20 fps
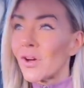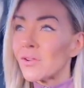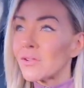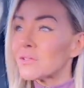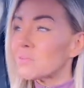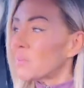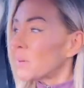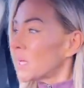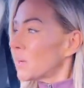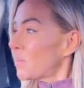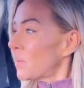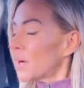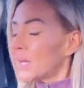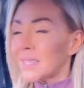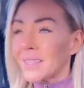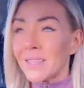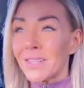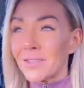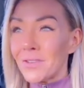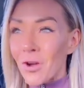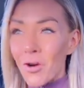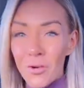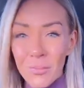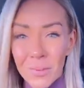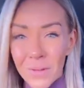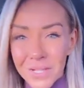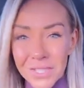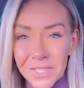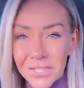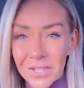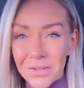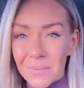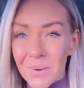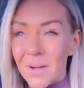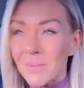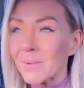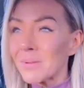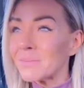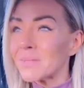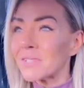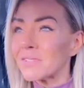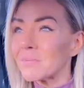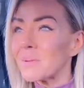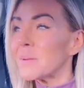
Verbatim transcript: Those people and no blood sugar problems,